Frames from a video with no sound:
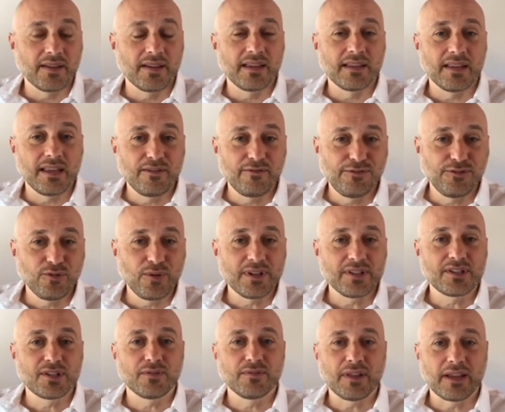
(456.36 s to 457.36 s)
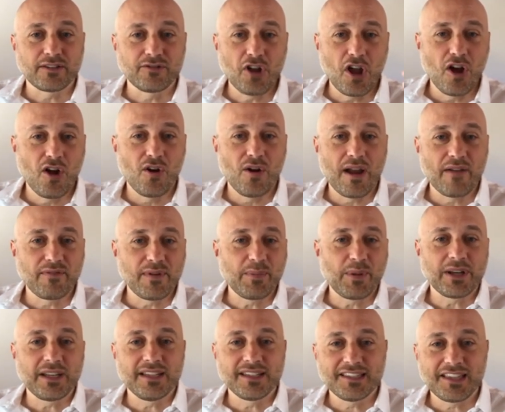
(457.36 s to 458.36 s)
influence of no,
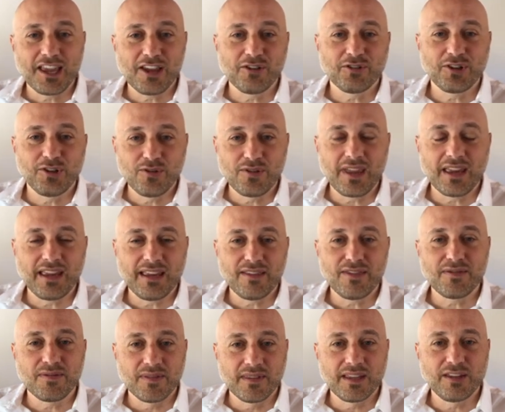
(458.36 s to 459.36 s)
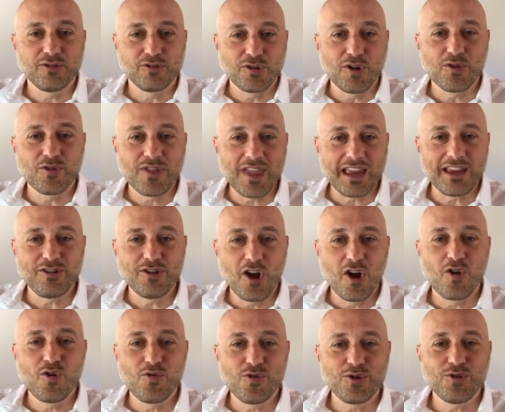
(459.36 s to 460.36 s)
everybody's telling you they
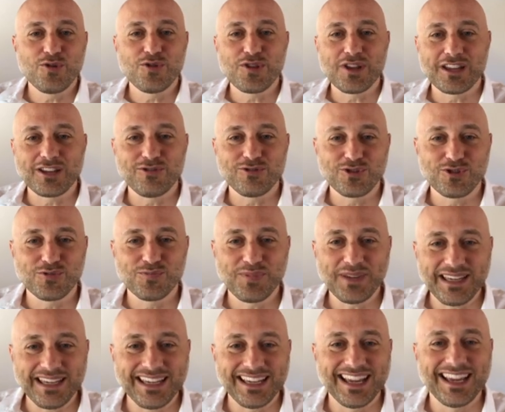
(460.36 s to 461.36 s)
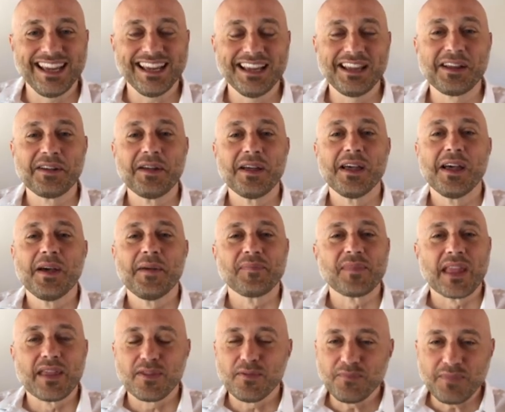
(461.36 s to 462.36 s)
know who you think you should be.
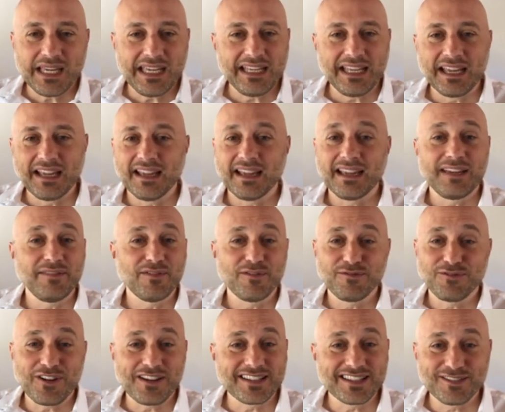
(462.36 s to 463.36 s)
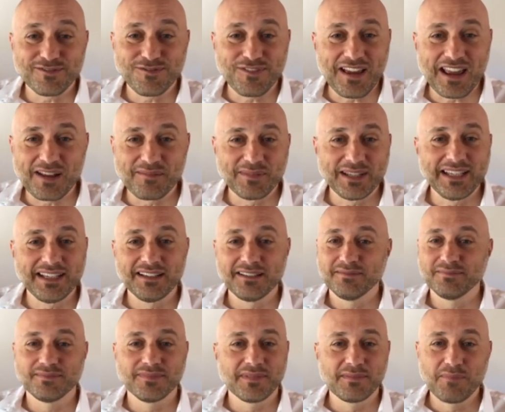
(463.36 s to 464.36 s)
The media, even friends and family
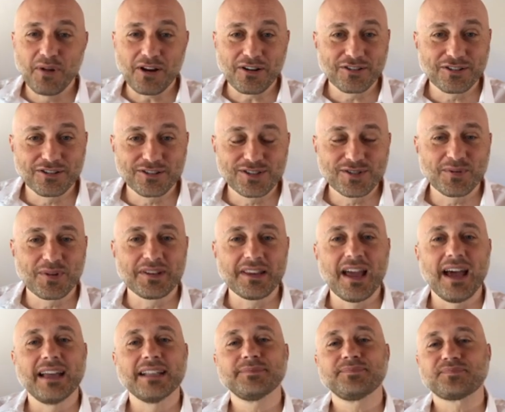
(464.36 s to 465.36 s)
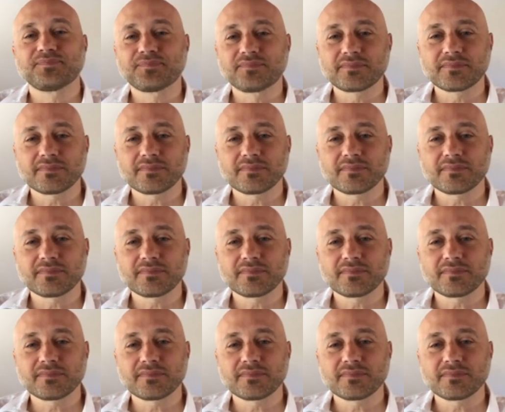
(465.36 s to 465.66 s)
and partners, whatnot,